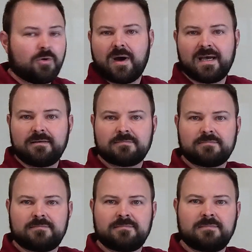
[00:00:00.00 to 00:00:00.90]
away,
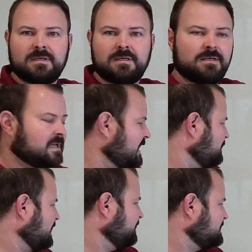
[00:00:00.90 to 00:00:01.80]
and
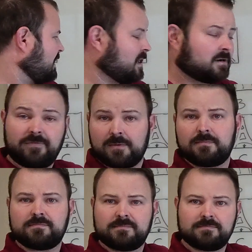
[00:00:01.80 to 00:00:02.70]
my
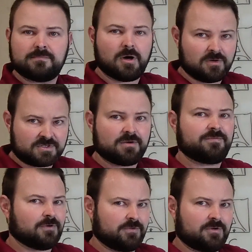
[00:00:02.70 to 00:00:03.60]
photographer also
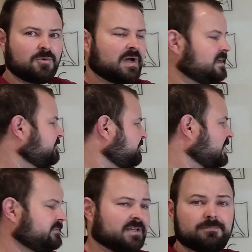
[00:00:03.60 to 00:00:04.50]
further away in
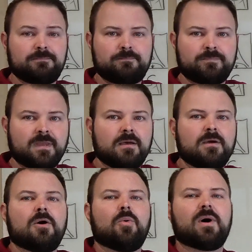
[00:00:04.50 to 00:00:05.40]
front of them,
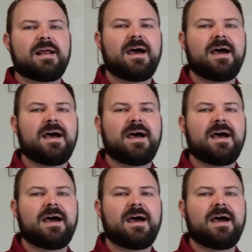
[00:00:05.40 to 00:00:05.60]
what